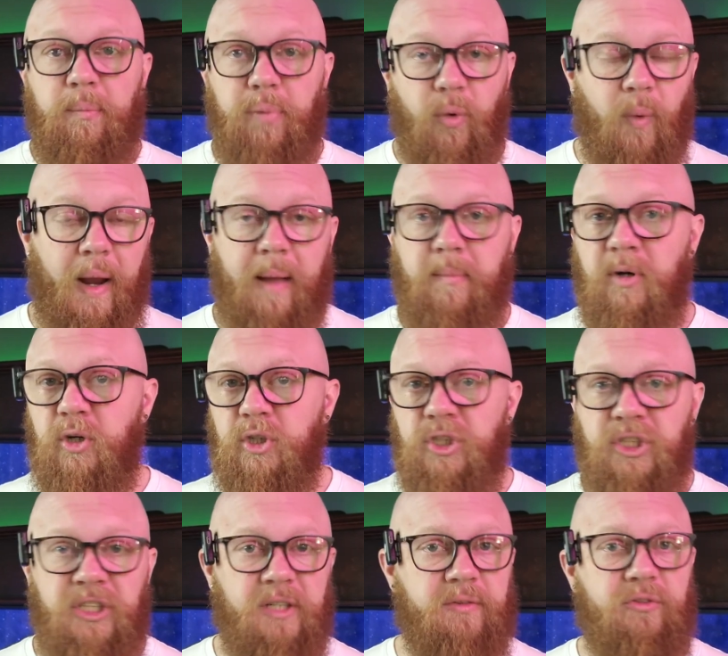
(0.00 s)
parameter
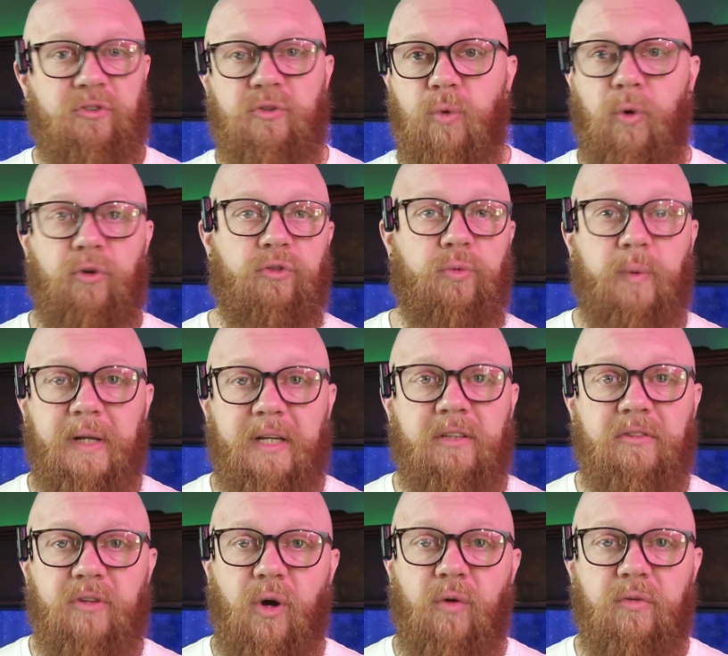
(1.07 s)
shifts or
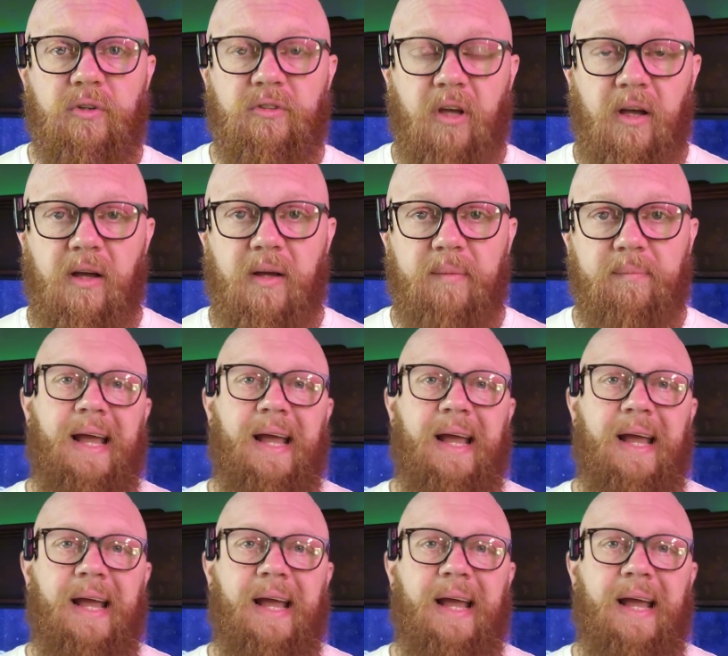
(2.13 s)
swings over time.